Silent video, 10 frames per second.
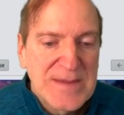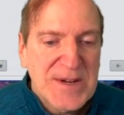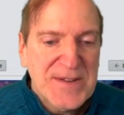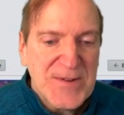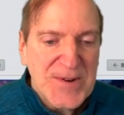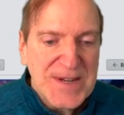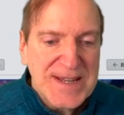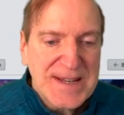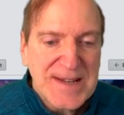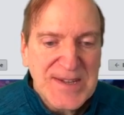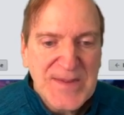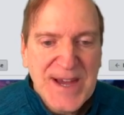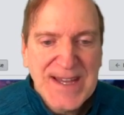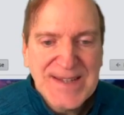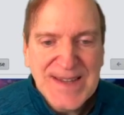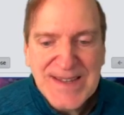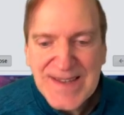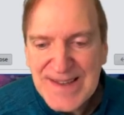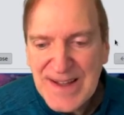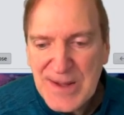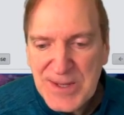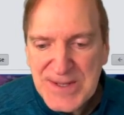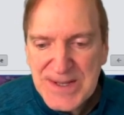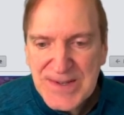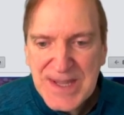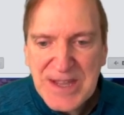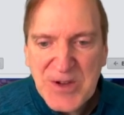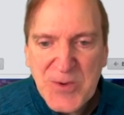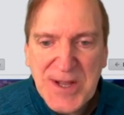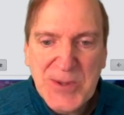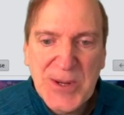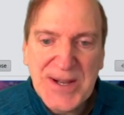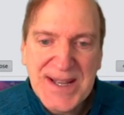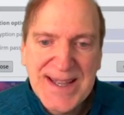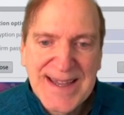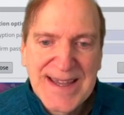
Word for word: but if you are going to customize this, uh, let's just take a quick look.